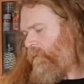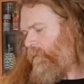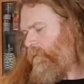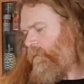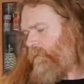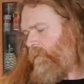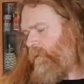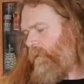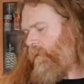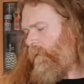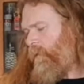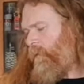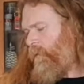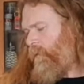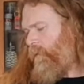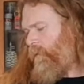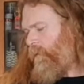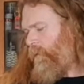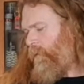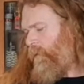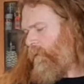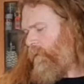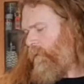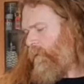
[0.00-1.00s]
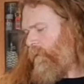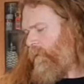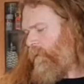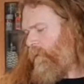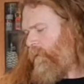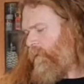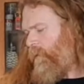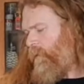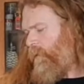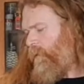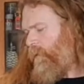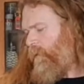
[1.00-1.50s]
So,
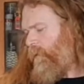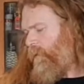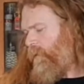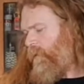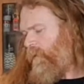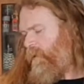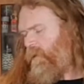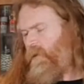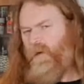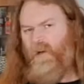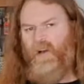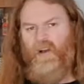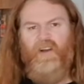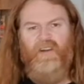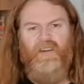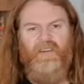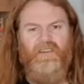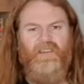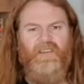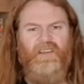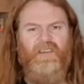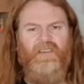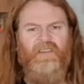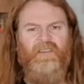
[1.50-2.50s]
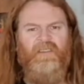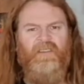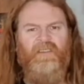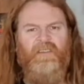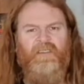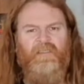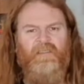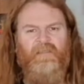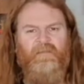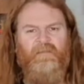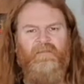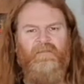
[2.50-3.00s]
Asixeican?
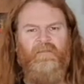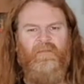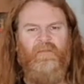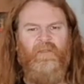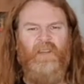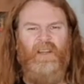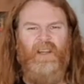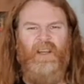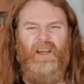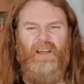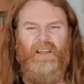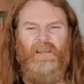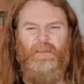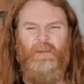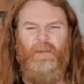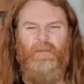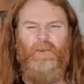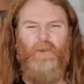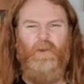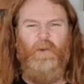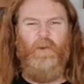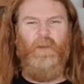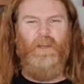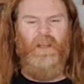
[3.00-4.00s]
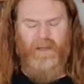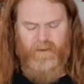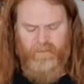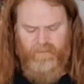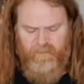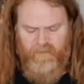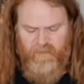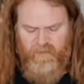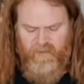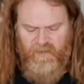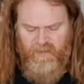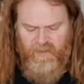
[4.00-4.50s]
Nah, it's a bit rude, isn't it?
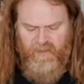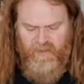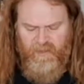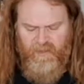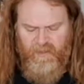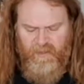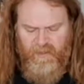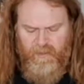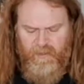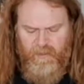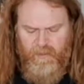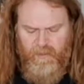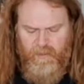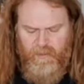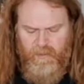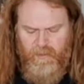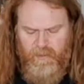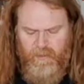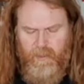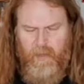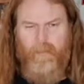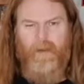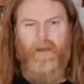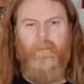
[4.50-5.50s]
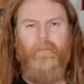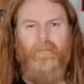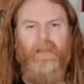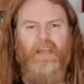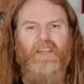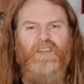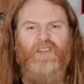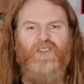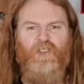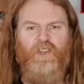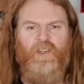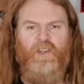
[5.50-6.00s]
How about
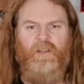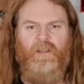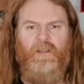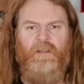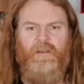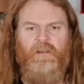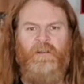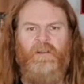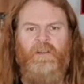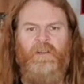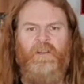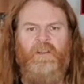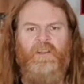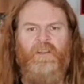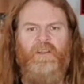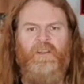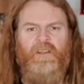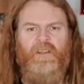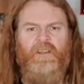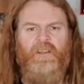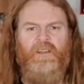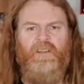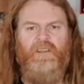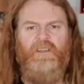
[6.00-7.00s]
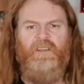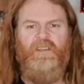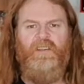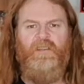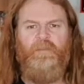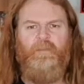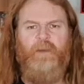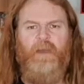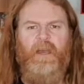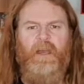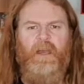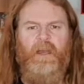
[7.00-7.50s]
Maisian? This
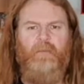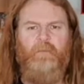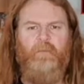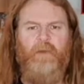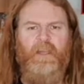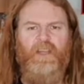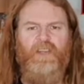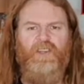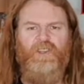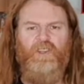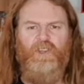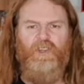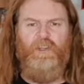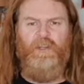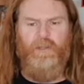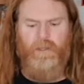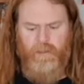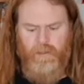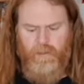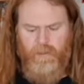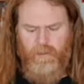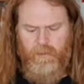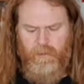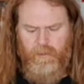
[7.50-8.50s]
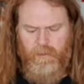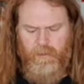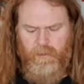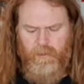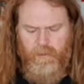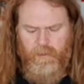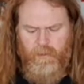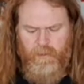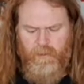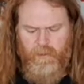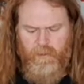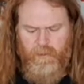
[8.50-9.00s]
is pan Maisian.
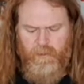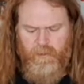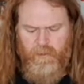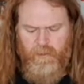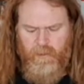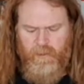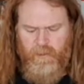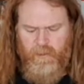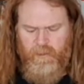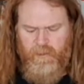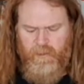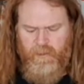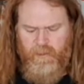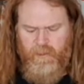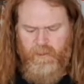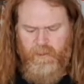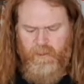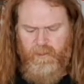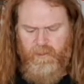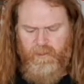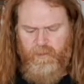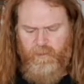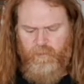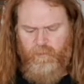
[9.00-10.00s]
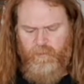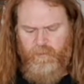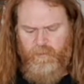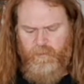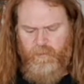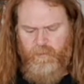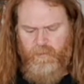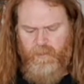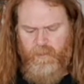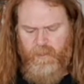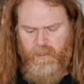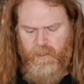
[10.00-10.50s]
So it's a cross
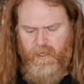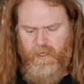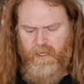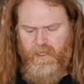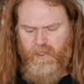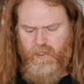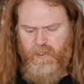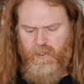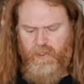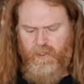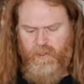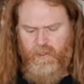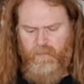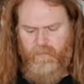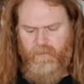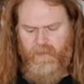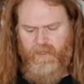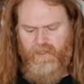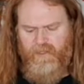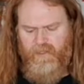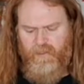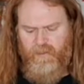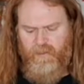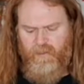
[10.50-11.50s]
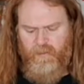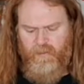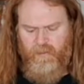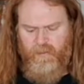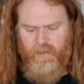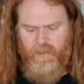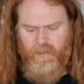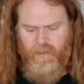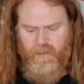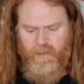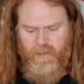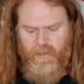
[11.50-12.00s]
between Asian and
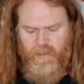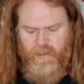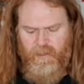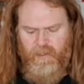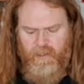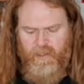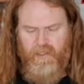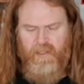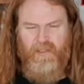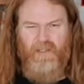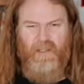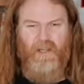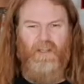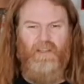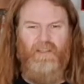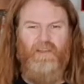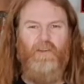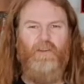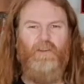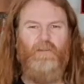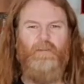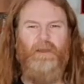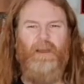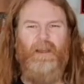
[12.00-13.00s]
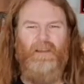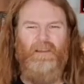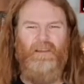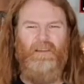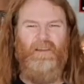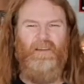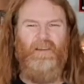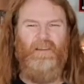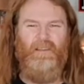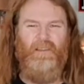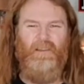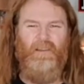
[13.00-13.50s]
Mexican. And that's not as bad as
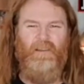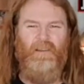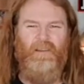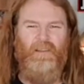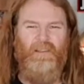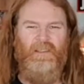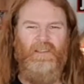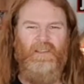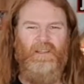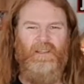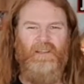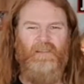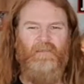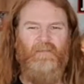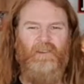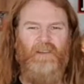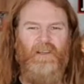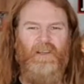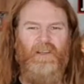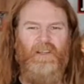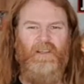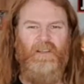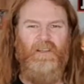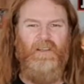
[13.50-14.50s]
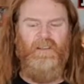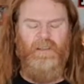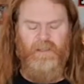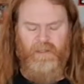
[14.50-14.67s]
Asixeican, is it? Really?